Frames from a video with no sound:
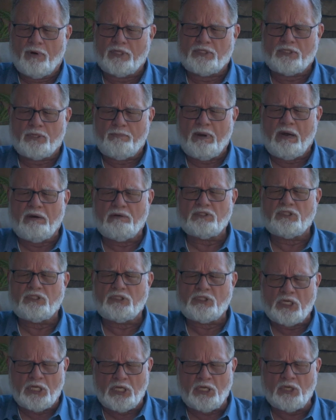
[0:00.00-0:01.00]
but it's about
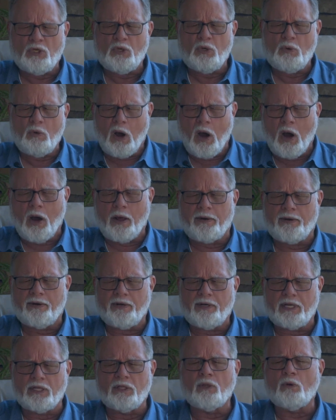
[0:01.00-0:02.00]
seeing you
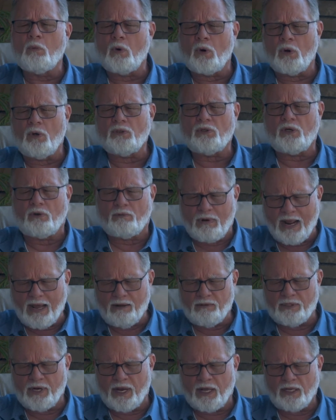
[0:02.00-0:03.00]
honored in the world
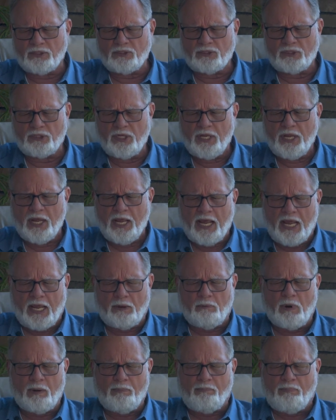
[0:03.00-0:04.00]
around us.
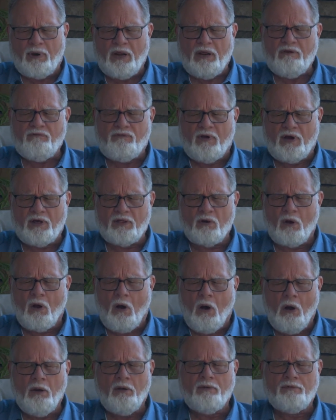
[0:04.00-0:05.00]
And we pray, Father,
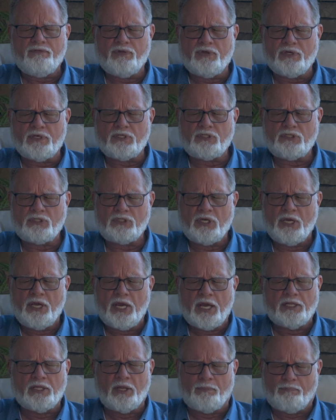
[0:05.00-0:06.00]
all of this
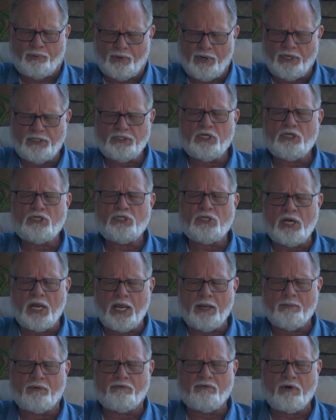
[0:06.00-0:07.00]
in the precious
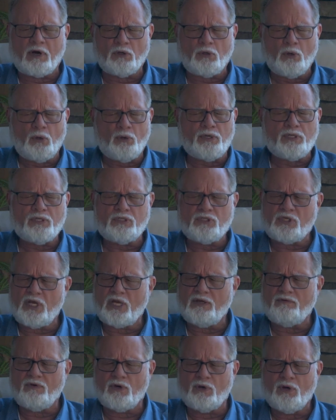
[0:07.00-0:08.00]
name of our Lord and
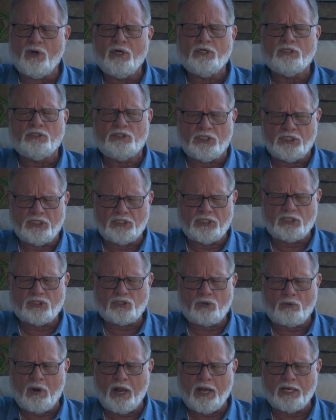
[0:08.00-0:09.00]
Savior, Jesus
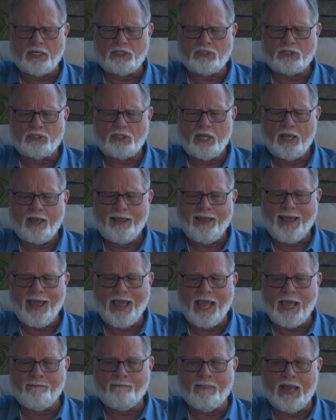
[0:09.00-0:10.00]
Christ.
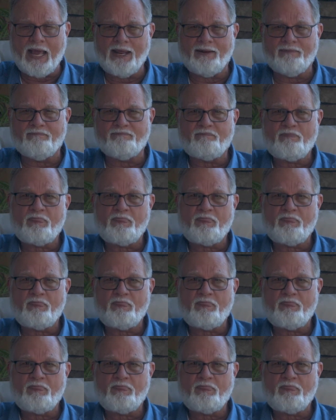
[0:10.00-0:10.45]
Amen.